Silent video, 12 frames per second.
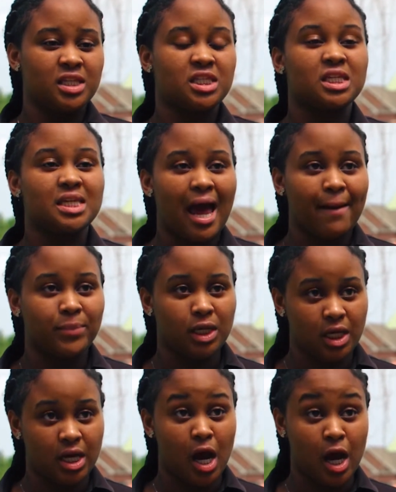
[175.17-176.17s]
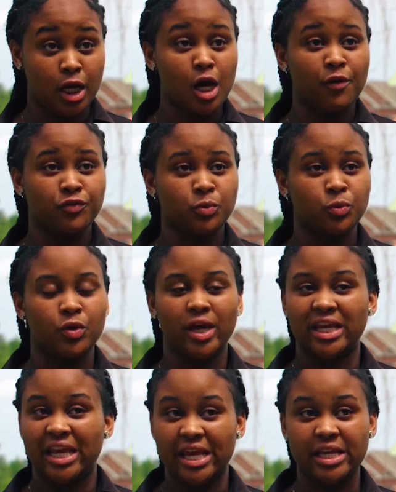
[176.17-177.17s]
to not be uncomfortable
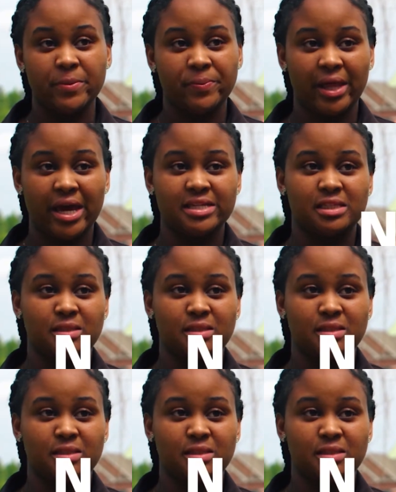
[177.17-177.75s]
in any place.